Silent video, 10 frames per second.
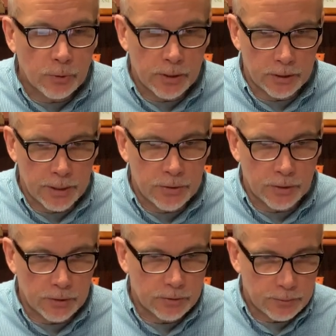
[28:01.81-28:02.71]
the one that leads
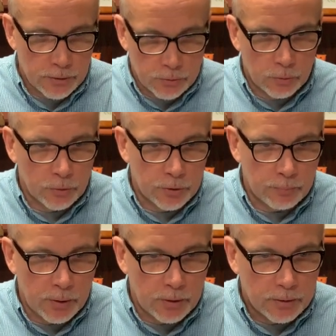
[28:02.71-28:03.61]
us, is the Holy
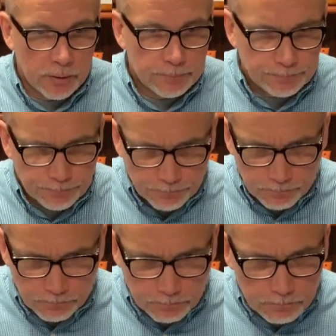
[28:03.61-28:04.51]
Spirit.
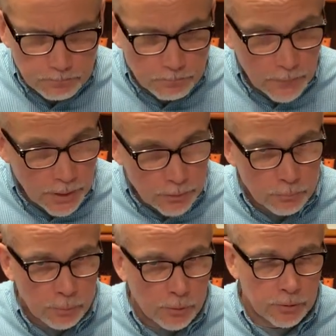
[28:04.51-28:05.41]
It's
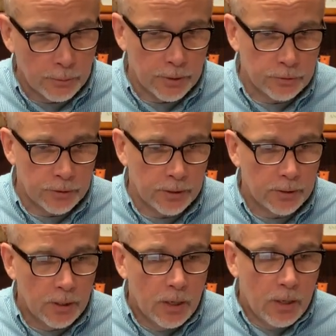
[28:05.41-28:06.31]
important that we understand
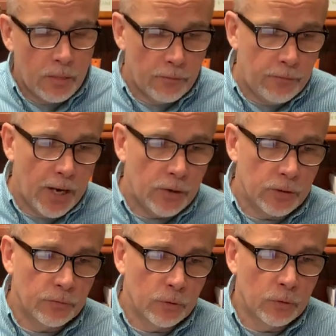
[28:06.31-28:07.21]
the
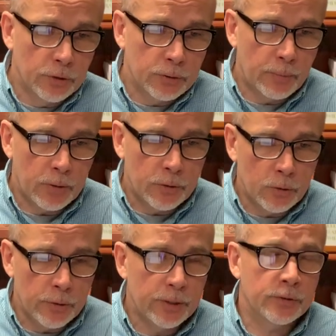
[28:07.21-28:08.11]
value of the Holy Spirit and
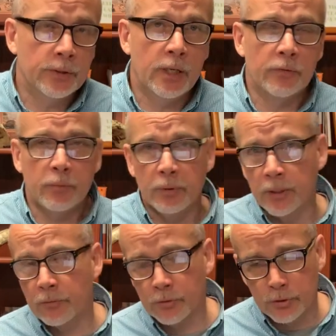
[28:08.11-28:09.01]
who He is in every
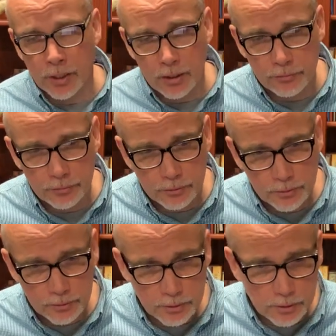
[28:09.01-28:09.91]
believer's life.
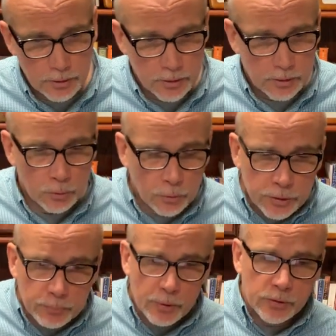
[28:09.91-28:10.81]
The Holy
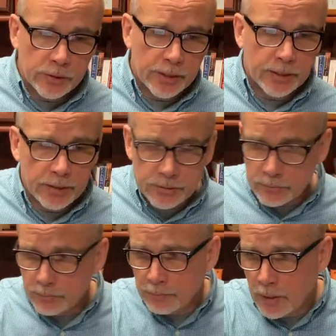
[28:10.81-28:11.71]
Spirit's like this,
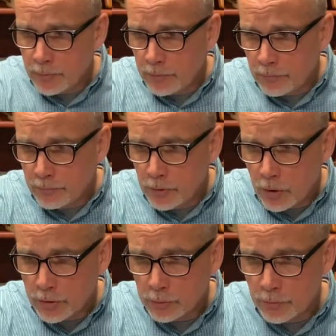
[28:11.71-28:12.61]
and maybe you've
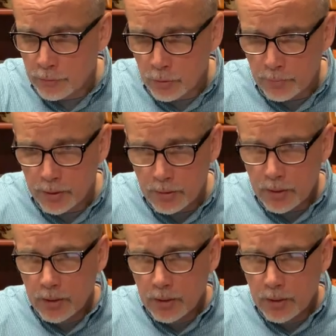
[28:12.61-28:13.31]
heard this before, but